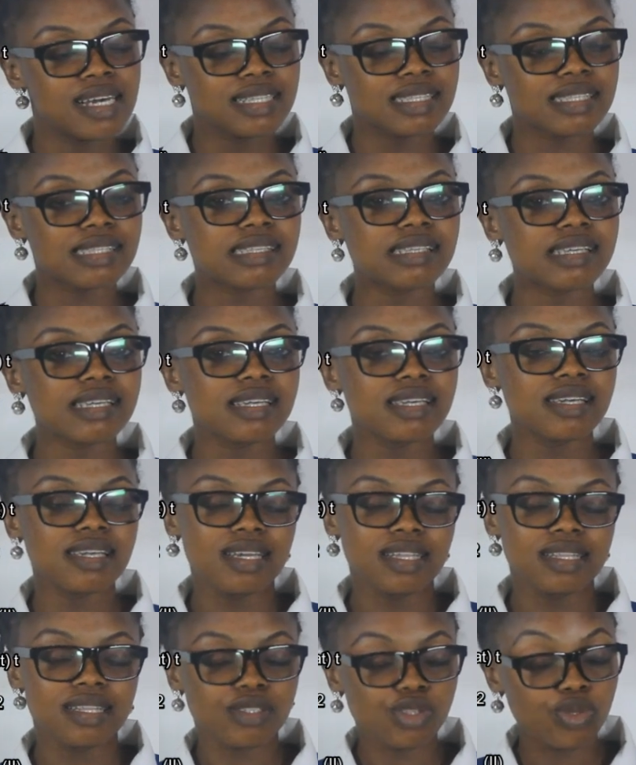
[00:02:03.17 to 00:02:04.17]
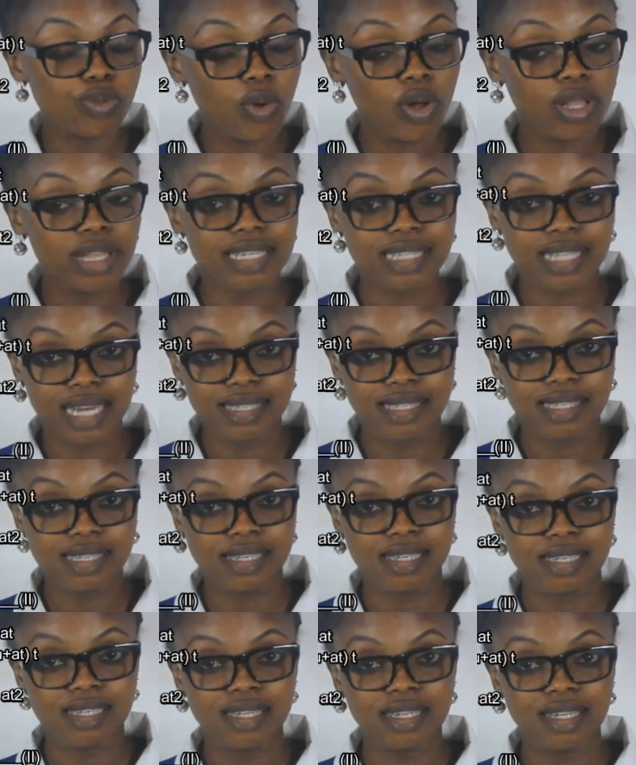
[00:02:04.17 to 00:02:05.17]
t, small letter
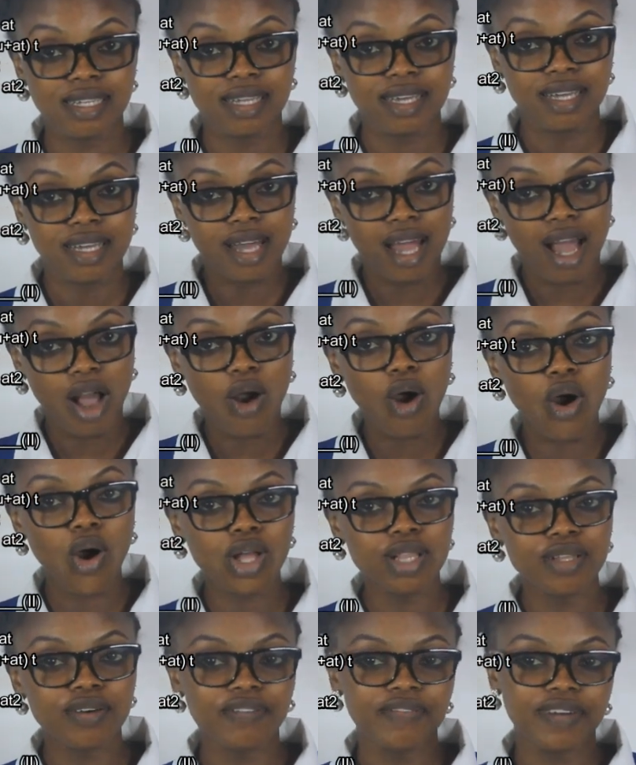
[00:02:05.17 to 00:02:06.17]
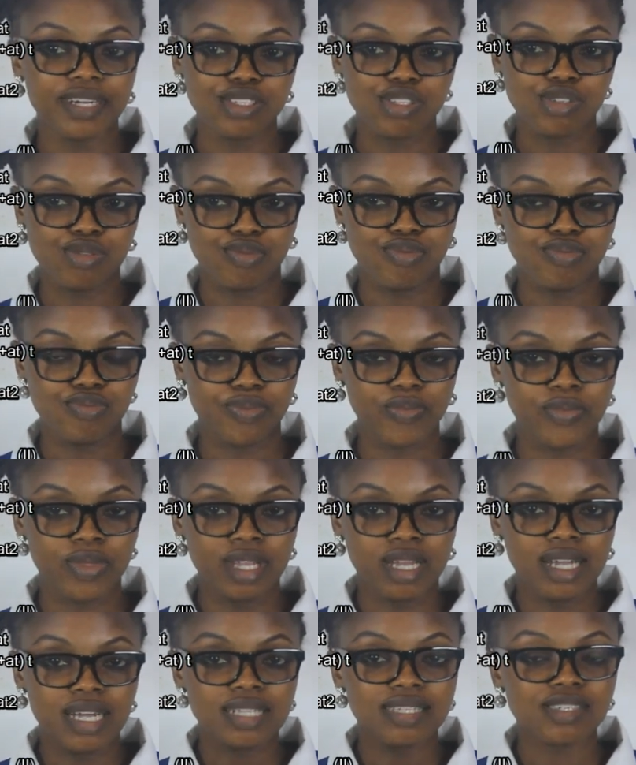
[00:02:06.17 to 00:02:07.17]
t, all over 2,
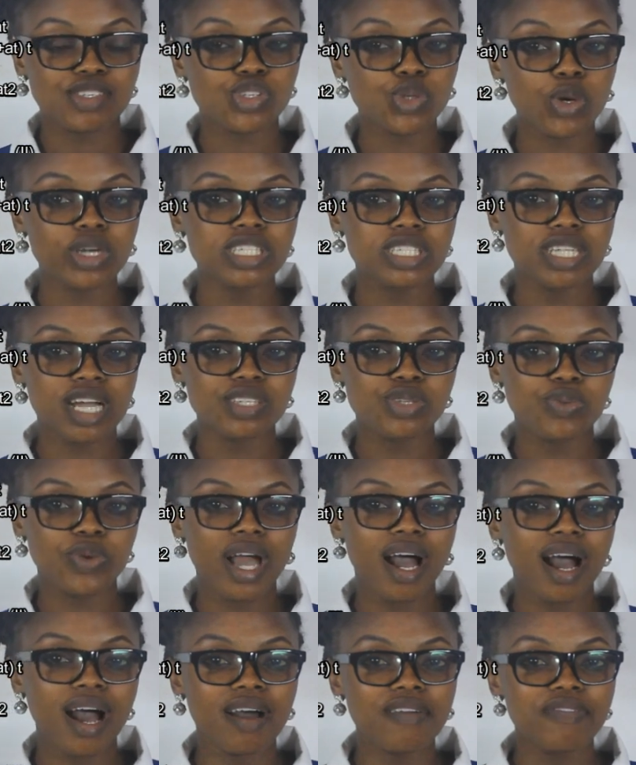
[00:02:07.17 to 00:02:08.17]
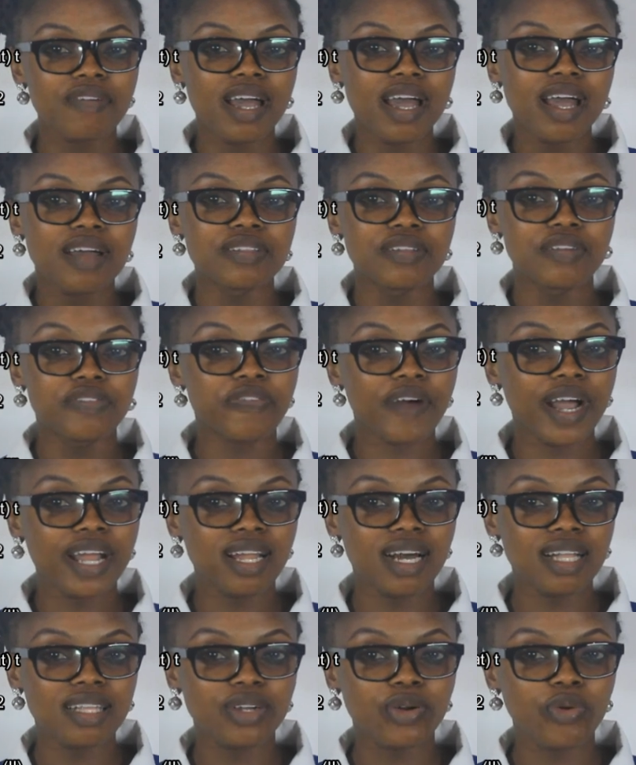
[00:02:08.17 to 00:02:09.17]
such that we have the
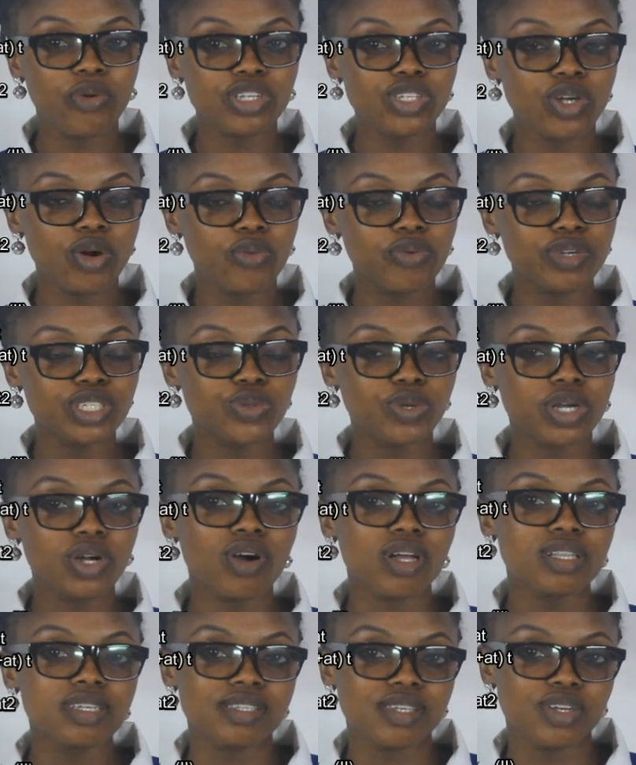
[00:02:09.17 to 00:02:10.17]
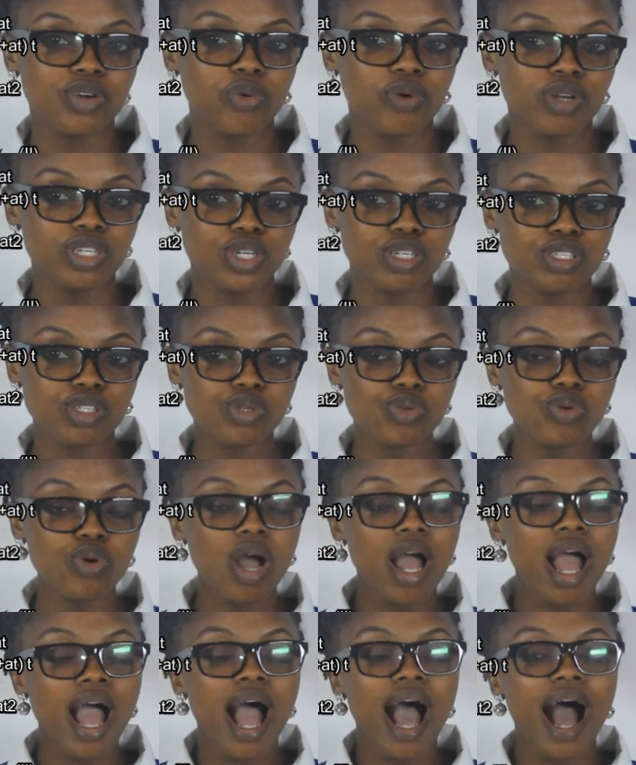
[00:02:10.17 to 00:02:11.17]
final equation, which we call it equation 2,
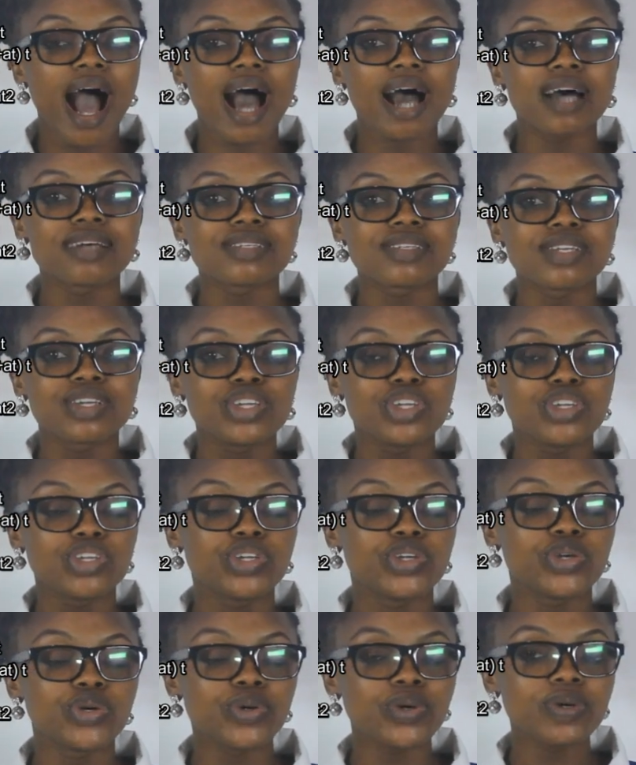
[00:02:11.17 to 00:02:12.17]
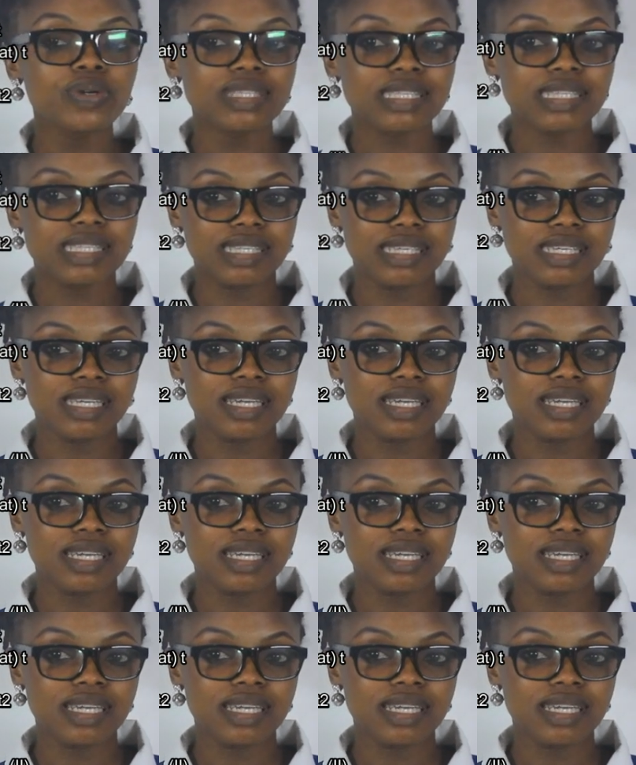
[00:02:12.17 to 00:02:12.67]
as ut